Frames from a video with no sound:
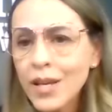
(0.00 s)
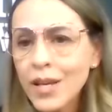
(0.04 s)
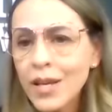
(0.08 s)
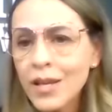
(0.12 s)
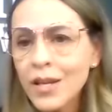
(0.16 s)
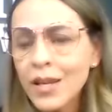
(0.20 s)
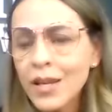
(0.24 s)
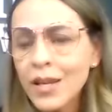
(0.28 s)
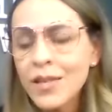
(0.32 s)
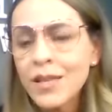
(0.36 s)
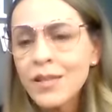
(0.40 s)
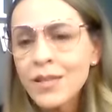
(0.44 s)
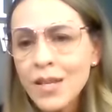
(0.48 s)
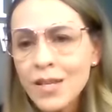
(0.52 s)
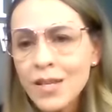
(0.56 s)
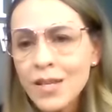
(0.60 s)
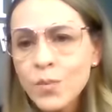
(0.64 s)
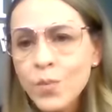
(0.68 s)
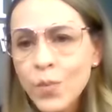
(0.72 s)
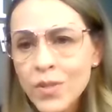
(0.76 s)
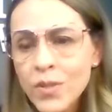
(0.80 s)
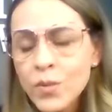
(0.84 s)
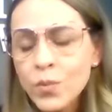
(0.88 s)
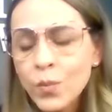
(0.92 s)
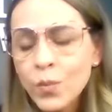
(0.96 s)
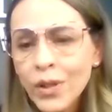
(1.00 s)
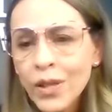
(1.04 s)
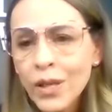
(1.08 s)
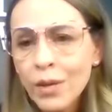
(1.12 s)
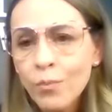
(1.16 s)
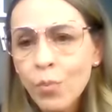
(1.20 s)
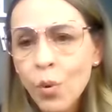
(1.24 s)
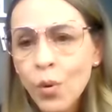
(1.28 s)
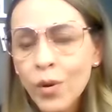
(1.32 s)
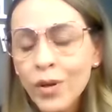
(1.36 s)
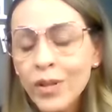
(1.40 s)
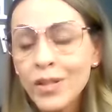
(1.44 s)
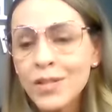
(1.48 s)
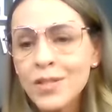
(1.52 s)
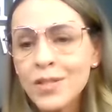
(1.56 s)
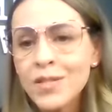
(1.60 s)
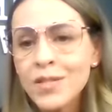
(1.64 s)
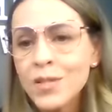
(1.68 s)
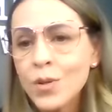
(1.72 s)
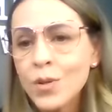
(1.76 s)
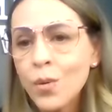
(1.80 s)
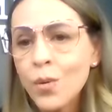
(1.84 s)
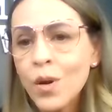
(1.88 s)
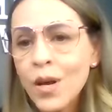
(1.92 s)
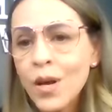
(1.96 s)
And I think that's what's really important.
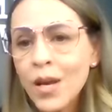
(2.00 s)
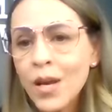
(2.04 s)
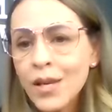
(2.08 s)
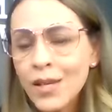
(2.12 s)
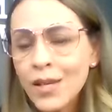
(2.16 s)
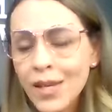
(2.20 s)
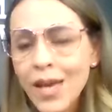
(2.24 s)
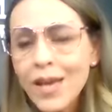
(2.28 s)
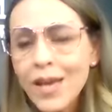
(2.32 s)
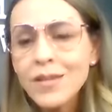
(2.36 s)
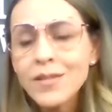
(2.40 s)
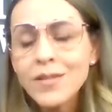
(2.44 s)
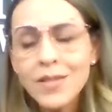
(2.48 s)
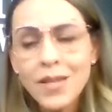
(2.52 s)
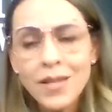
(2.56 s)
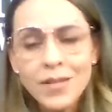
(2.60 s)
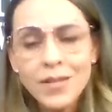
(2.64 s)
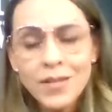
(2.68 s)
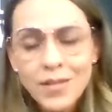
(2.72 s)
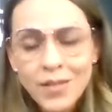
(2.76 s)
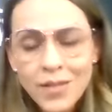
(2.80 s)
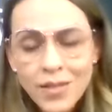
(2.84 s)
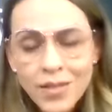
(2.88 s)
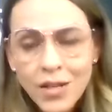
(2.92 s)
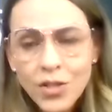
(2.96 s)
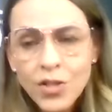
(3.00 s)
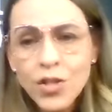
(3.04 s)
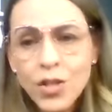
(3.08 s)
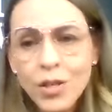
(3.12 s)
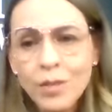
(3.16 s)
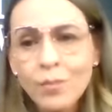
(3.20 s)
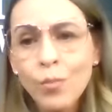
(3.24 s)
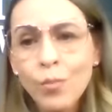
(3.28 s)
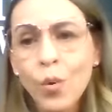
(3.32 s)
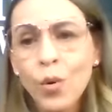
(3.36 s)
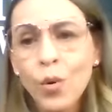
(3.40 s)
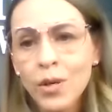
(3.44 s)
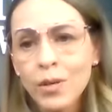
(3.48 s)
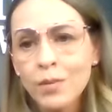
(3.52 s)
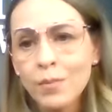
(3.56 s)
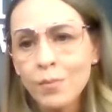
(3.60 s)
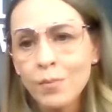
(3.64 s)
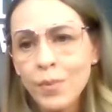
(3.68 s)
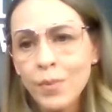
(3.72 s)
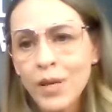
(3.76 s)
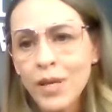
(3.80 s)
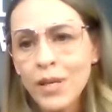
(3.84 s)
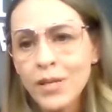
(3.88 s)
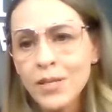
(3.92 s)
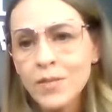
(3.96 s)
So yes, that's such an important
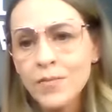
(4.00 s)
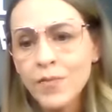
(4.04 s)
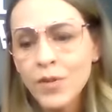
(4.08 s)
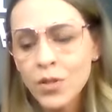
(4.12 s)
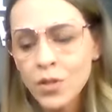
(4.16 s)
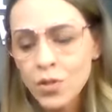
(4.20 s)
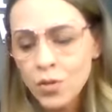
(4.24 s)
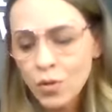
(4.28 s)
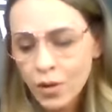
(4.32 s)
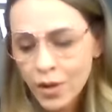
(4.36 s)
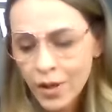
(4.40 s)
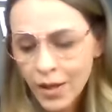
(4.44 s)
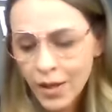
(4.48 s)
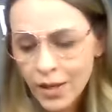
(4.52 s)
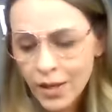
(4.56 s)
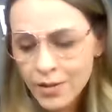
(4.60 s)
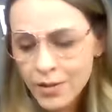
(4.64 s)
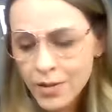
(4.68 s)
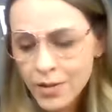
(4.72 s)
piece, Victoria.